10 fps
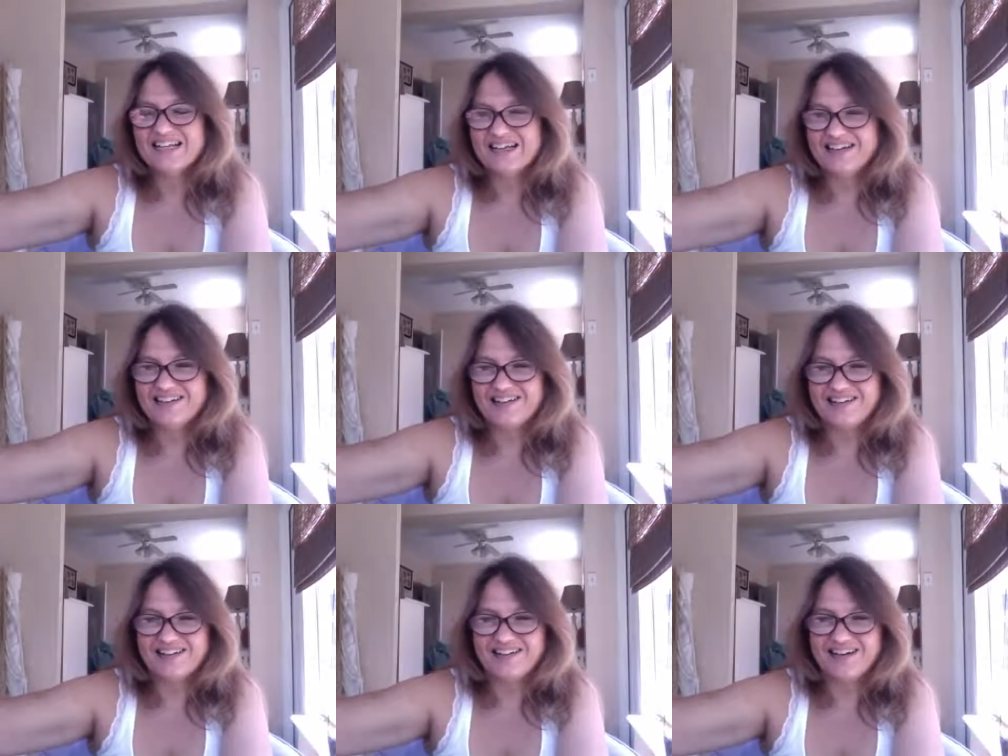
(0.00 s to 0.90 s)

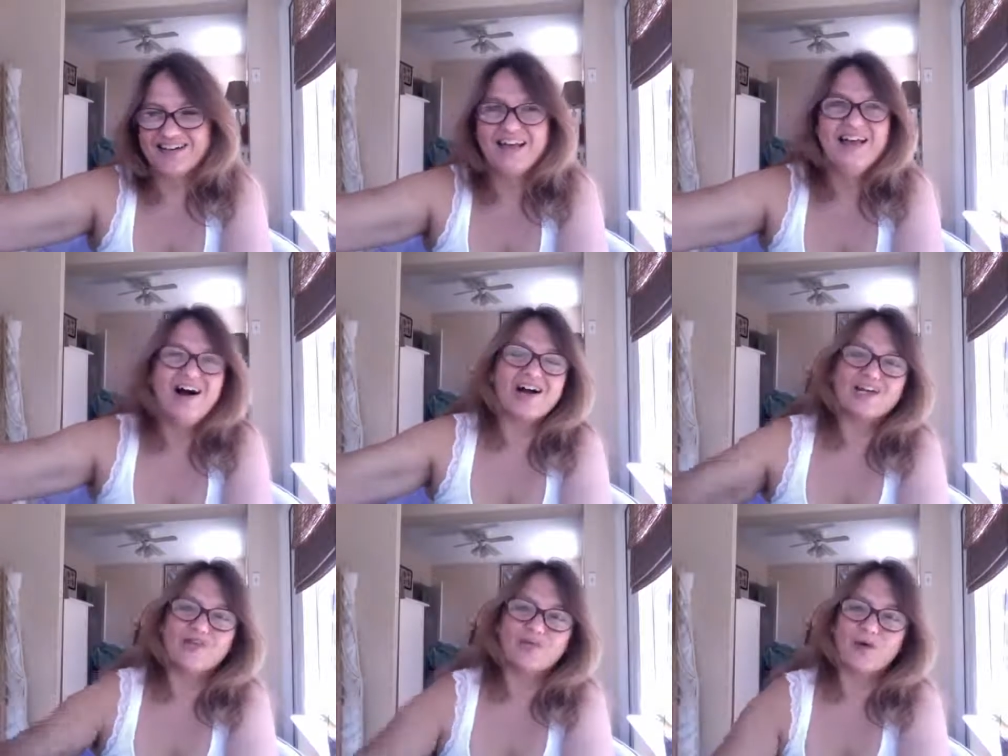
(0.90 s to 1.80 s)
Oh God, I'm
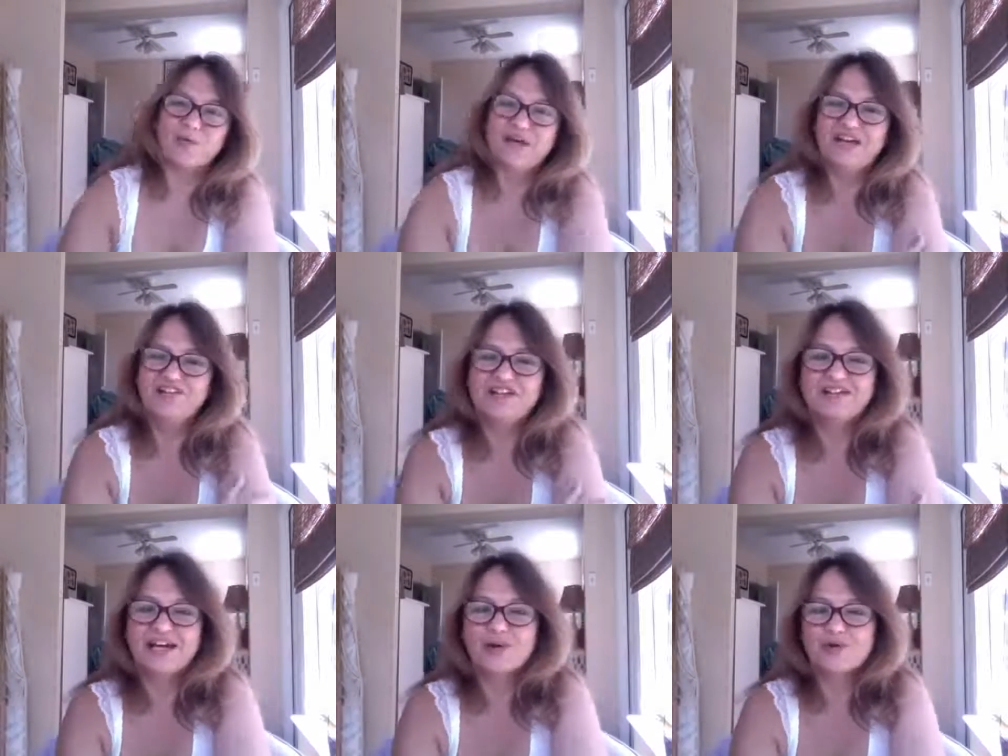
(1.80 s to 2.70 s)
gonna do more painting
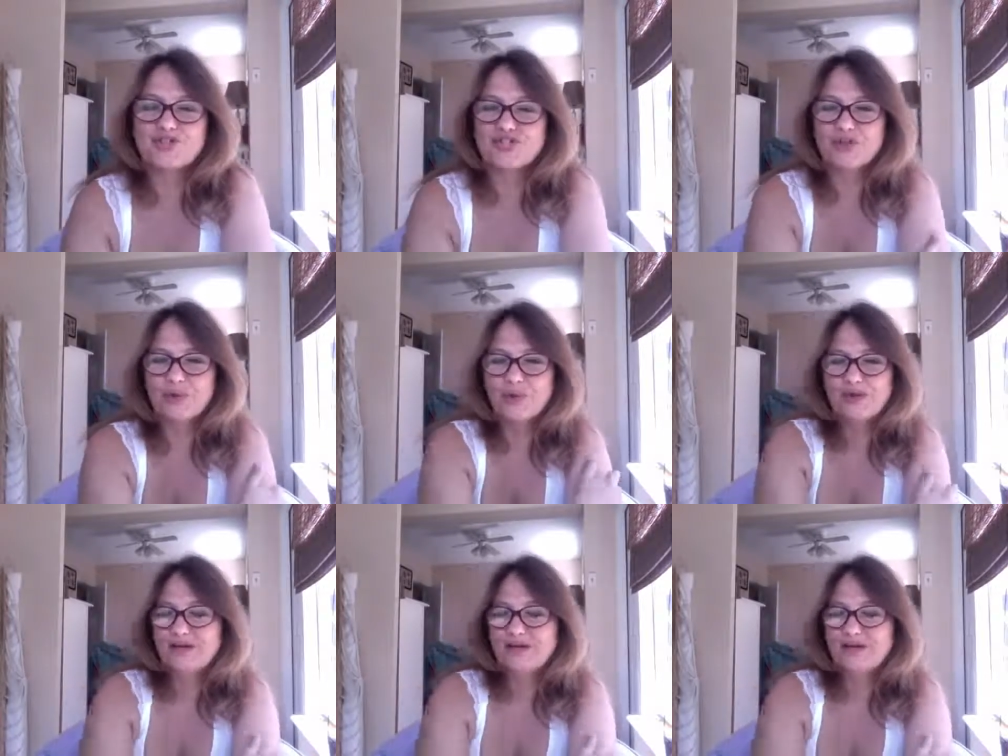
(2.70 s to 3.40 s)
later too.